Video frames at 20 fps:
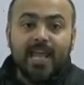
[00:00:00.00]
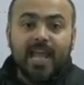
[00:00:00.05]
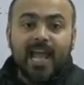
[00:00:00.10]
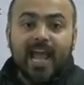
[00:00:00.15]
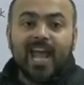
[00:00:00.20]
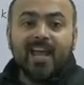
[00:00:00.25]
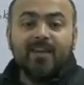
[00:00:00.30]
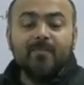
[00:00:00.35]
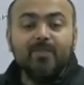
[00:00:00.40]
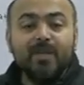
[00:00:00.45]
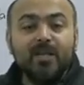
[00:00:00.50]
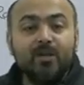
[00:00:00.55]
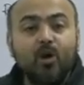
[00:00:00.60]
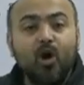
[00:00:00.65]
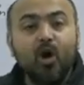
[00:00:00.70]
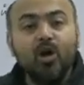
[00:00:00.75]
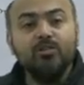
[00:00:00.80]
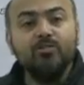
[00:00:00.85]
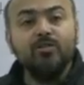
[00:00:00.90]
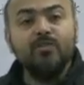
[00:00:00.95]
And
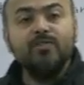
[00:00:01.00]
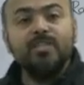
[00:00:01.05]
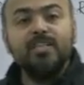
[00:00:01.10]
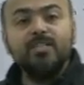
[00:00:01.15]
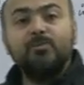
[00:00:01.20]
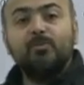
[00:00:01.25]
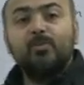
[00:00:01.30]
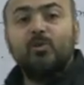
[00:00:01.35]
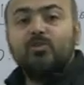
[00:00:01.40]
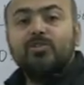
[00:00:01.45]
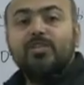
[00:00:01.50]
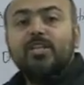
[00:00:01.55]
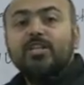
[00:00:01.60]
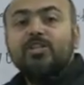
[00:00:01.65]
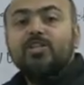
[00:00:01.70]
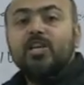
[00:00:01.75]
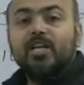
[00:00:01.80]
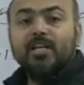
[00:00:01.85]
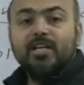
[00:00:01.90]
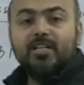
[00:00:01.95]
because of this
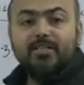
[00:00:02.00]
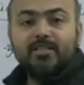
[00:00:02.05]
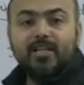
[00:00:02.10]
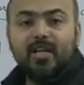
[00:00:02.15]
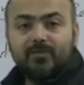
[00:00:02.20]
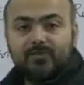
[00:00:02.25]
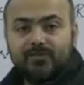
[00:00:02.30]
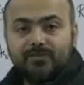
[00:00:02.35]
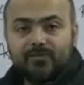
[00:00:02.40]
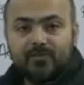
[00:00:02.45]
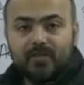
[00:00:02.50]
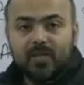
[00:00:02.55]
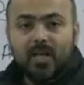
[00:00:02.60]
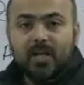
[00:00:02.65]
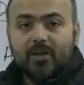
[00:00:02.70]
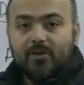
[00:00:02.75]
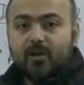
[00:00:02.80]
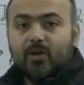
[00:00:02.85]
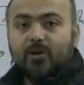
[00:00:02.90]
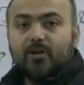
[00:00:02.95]
procedure itself,
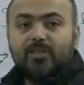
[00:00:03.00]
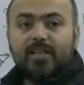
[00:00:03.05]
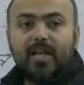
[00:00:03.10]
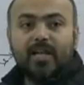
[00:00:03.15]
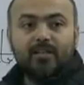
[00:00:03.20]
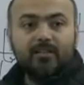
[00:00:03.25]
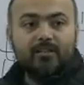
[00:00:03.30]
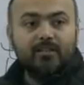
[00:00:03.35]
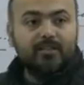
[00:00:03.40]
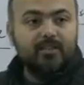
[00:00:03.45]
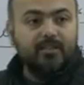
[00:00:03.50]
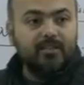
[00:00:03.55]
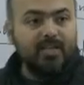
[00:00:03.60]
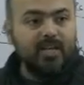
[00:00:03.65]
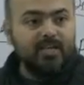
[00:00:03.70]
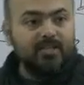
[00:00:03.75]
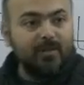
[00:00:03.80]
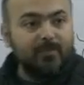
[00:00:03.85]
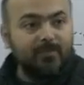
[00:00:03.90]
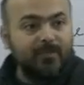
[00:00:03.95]

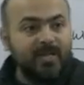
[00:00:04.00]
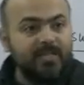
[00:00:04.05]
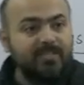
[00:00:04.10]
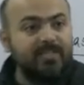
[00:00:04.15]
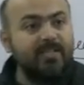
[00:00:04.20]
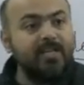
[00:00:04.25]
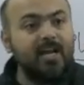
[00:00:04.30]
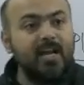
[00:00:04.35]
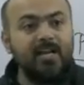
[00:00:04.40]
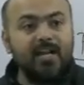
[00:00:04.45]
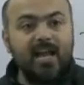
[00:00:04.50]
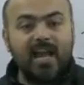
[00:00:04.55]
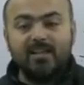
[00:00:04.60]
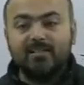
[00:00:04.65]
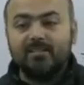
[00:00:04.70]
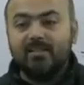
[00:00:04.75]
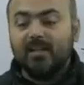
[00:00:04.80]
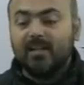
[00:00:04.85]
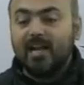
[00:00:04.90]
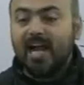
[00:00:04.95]
that the president
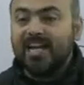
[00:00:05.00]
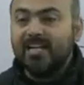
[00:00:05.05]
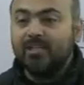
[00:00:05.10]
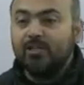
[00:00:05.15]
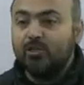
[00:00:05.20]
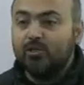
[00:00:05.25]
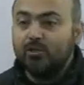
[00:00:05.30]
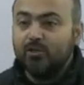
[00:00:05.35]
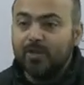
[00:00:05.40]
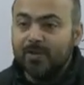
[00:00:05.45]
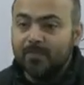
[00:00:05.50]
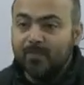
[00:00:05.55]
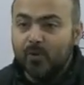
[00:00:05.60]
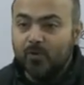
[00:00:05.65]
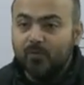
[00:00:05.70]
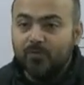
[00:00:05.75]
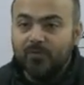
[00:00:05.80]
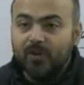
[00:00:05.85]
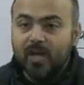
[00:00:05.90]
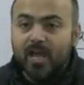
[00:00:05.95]
has the right to
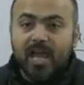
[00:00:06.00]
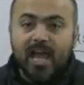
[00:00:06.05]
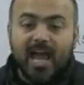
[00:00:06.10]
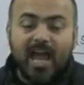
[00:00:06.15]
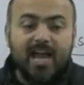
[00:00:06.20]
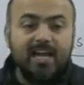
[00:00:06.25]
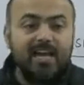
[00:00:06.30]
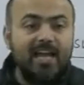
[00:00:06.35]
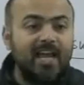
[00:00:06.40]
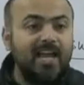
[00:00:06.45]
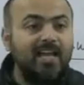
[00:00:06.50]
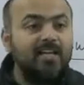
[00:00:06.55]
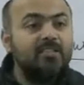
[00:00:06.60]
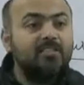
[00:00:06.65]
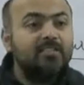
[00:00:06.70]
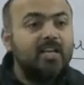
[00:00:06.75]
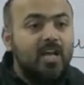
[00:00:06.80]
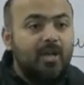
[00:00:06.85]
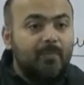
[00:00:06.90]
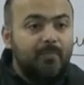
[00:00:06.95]
remove, and
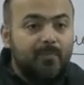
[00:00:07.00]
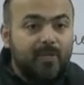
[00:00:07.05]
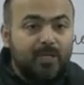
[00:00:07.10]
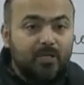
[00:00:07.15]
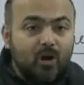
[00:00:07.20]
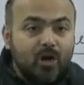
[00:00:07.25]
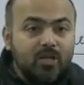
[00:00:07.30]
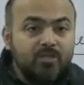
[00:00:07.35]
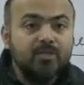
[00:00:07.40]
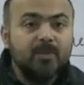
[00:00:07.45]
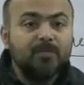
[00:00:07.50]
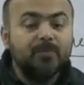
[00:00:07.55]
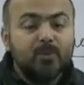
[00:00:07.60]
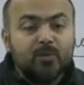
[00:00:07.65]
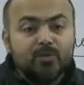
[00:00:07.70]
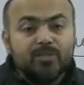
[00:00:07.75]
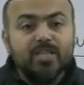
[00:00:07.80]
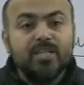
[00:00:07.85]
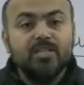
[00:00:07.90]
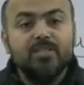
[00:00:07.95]
hence because the
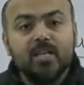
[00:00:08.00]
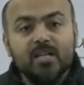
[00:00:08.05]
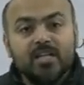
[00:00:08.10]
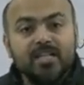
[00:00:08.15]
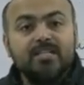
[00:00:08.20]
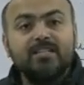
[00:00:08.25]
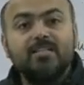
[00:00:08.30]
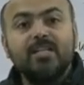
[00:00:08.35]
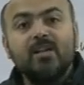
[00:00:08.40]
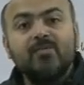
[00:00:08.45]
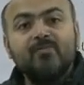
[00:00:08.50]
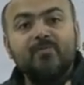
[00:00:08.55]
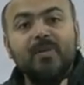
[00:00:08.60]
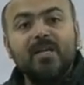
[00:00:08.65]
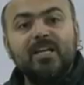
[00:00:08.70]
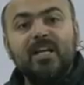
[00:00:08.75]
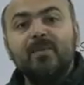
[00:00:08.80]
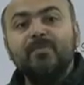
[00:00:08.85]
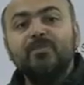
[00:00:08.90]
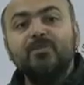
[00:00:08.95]
procedure itself
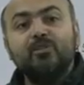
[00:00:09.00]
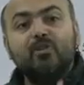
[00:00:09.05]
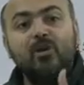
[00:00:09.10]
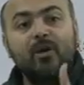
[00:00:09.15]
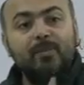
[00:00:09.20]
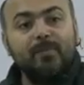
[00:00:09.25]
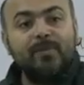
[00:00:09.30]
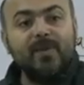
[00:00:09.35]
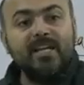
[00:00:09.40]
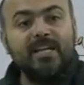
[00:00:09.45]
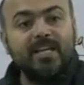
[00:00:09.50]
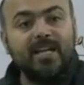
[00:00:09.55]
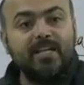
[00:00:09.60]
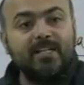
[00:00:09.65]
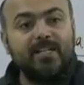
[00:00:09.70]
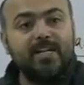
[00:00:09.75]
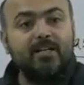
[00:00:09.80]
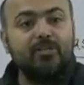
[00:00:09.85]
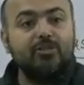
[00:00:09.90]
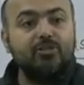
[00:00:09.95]
becomes
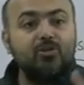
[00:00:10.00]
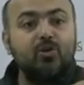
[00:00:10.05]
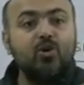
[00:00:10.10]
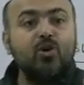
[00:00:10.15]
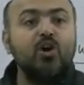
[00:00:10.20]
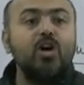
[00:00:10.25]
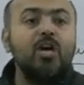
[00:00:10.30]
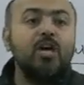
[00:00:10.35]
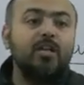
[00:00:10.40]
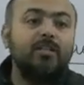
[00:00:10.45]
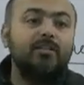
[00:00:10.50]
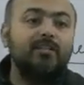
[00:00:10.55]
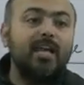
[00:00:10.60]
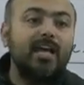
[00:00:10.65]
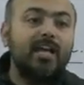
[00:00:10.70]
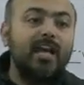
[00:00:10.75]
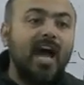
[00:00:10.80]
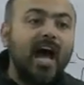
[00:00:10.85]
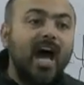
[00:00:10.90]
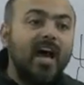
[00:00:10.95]
complicated, so
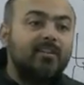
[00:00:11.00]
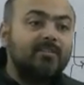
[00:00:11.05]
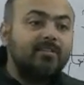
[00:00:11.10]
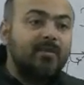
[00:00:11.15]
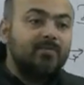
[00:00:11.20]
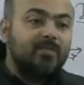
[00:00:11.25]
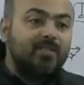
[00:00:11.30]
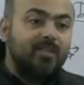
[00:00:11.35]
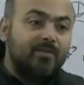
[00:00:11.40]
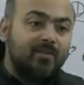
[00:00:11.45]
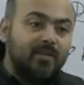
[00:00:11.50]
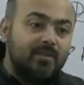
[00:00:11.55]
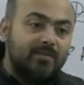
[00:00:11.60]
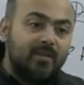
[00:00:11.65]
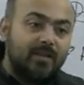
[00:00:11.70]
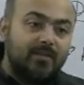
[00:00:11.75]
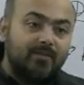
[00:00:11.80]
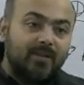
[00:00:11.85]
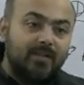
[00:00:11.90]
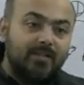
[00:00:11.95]
there are some civil
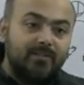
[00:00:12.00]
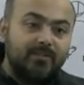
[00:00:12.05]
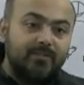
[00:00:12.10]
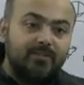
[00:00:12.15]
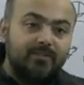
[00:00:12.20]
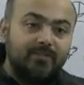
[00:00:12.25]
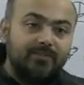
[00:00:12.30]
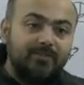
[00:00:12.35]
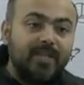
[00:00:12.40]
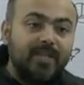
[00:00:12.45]
servants,